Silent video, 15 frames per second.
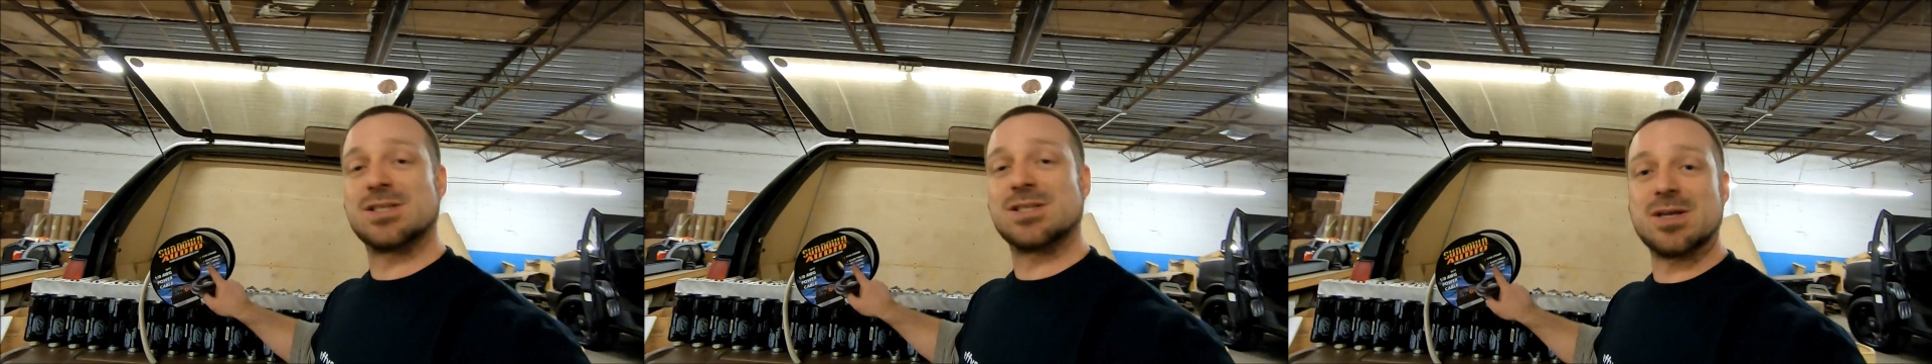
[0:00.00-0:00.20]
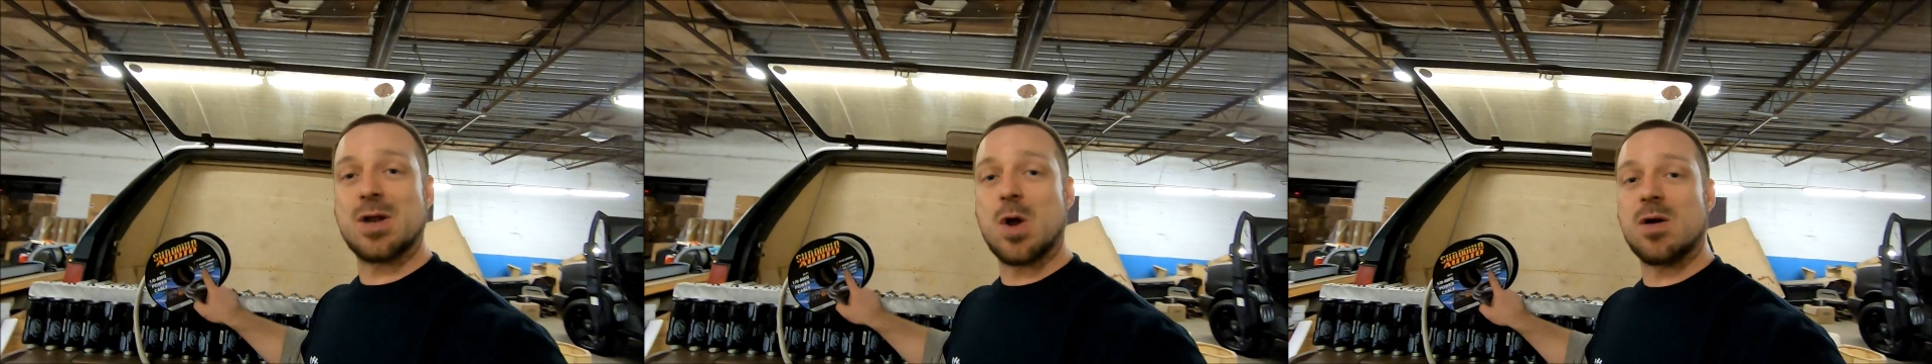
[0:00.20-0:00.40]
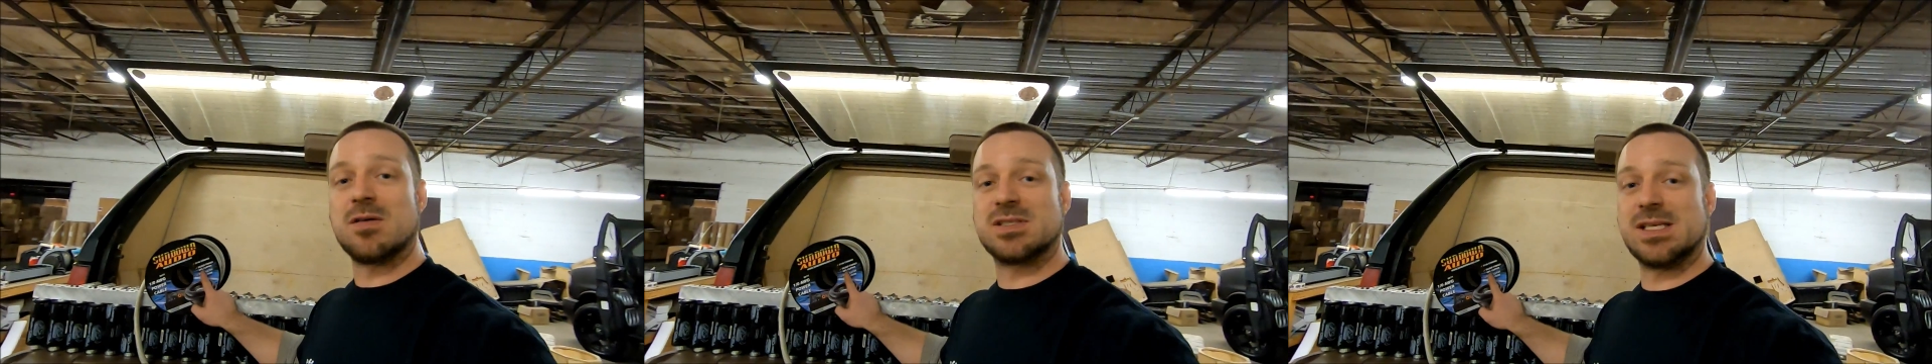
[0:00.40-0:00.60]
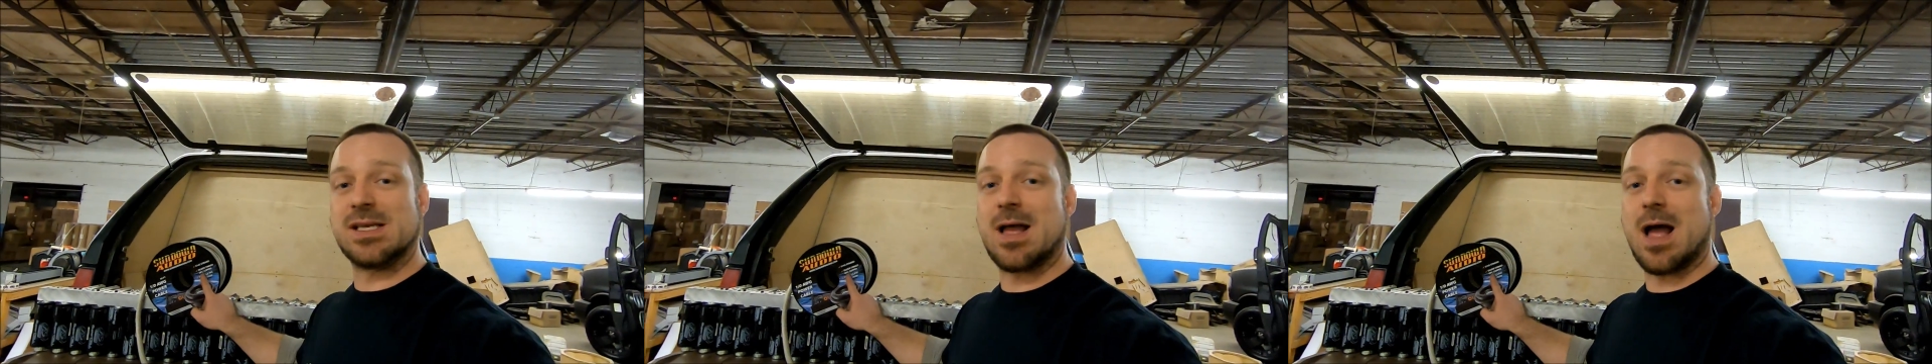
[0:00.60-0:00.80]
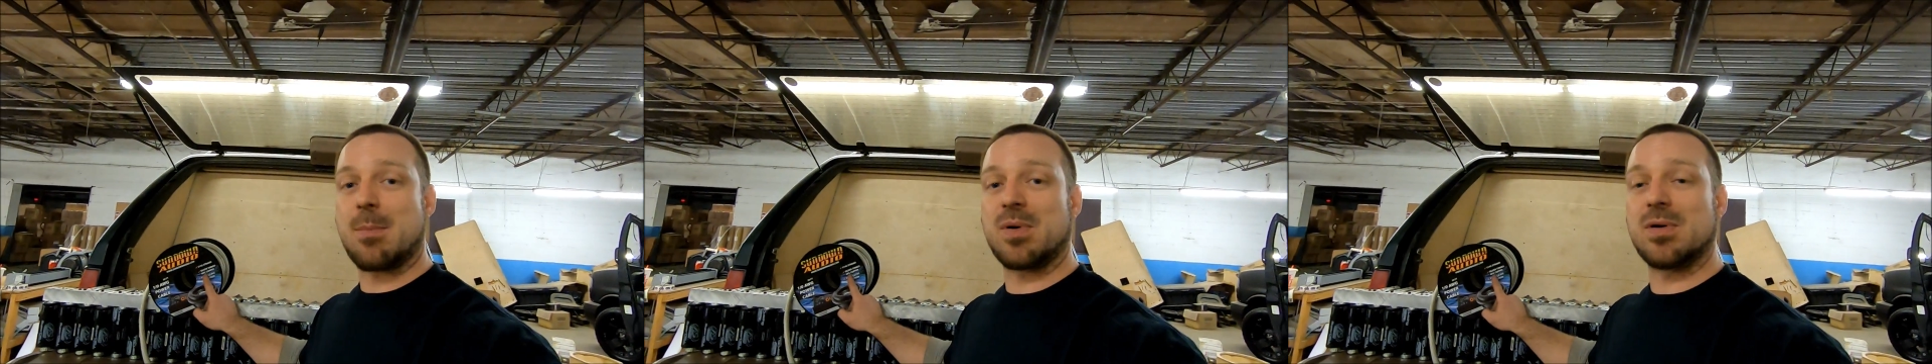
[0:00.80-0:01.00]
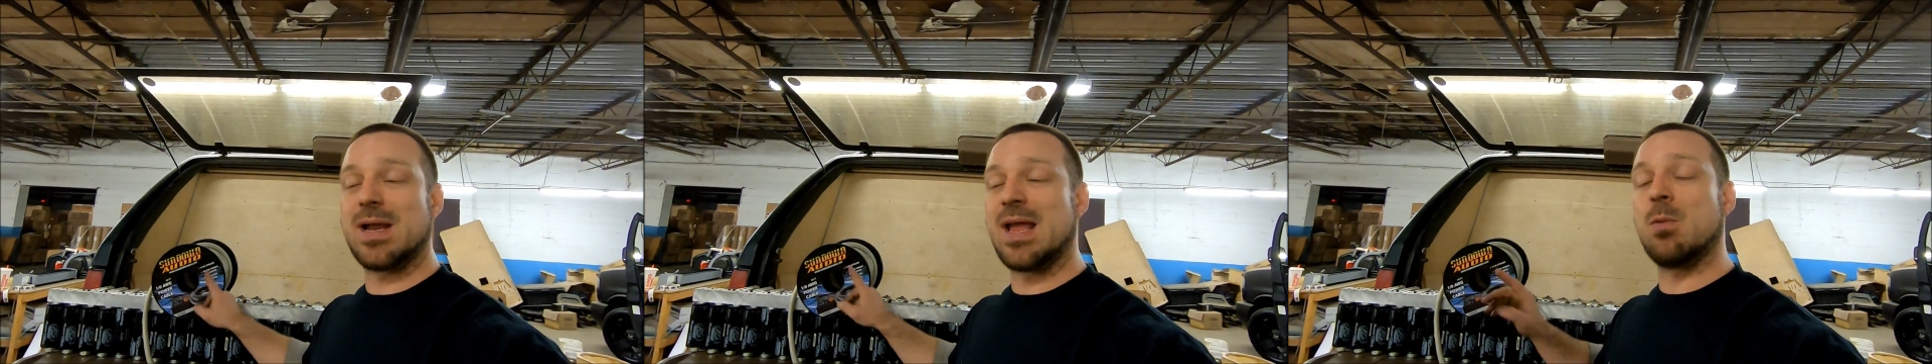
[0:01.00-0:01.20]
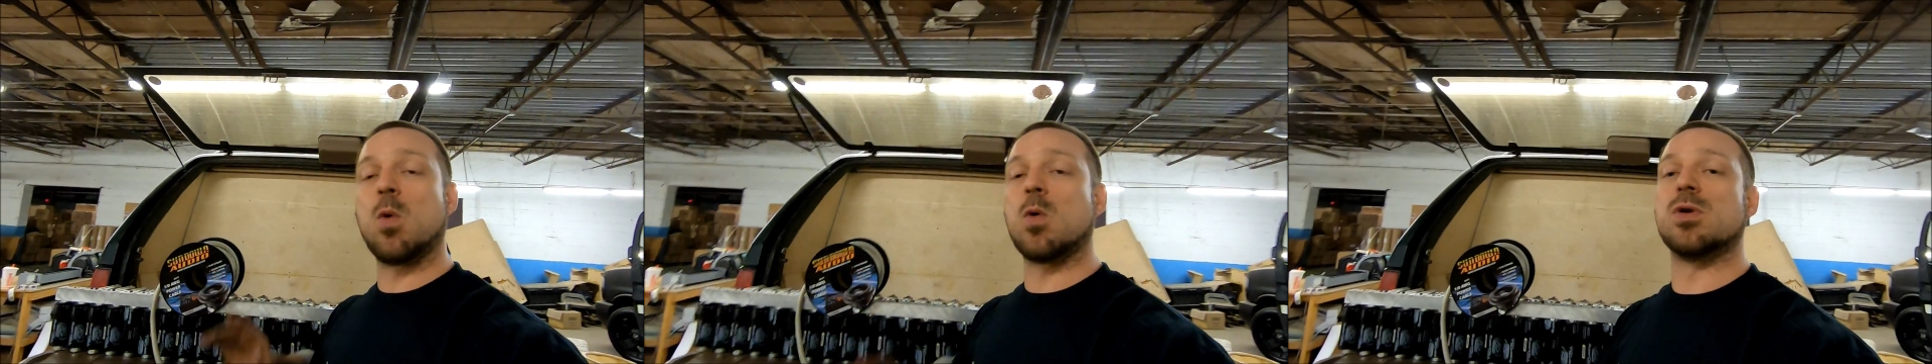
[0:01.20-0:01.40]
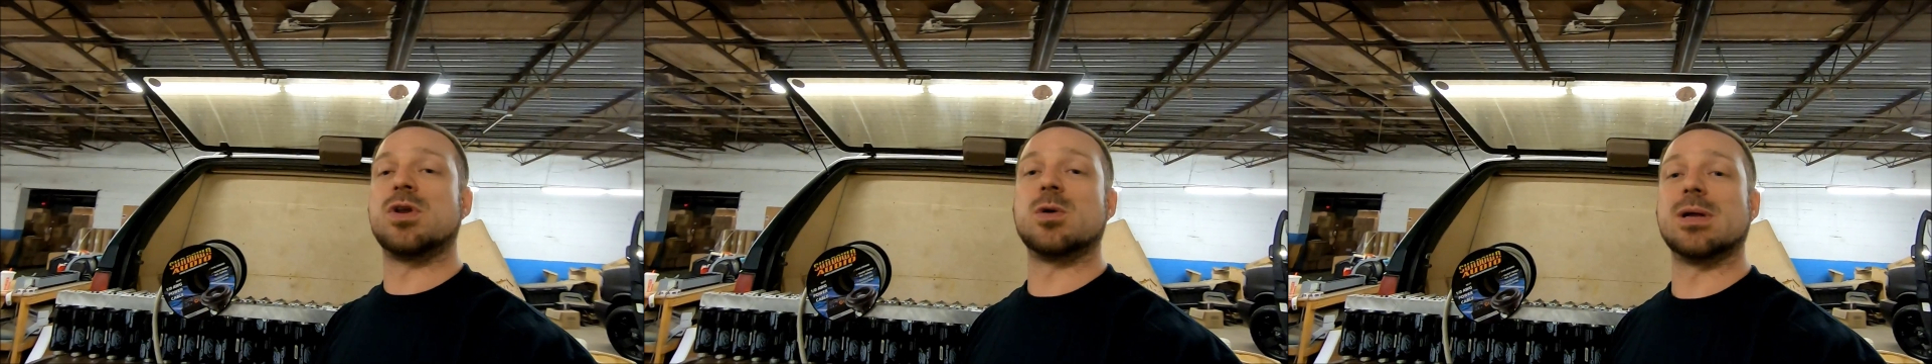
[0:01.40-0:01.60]
OFC copper. It
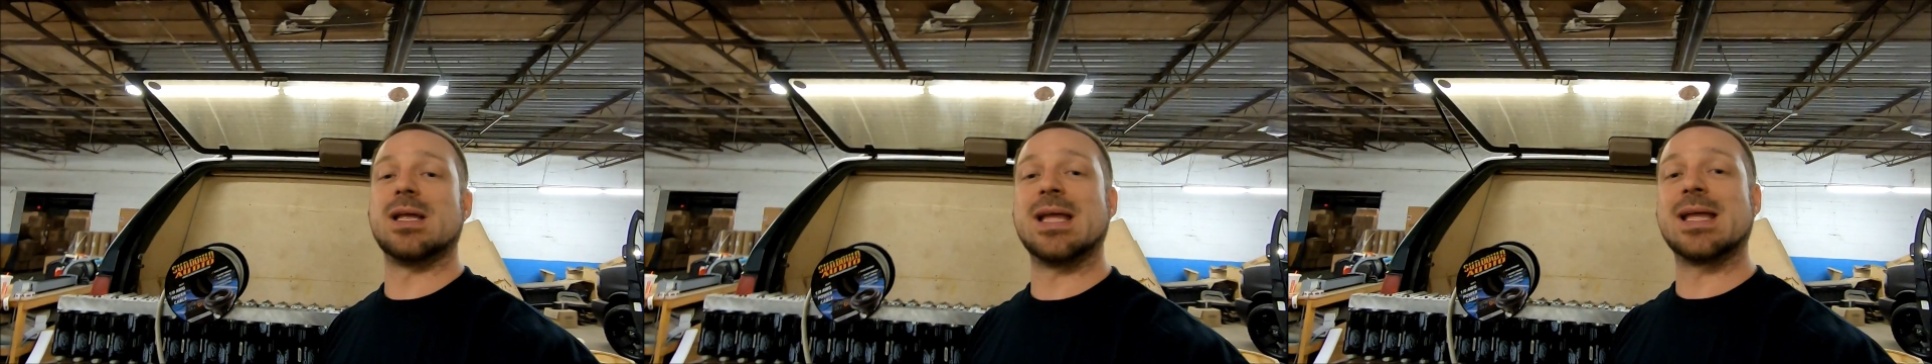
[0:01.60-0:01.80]
won't do it.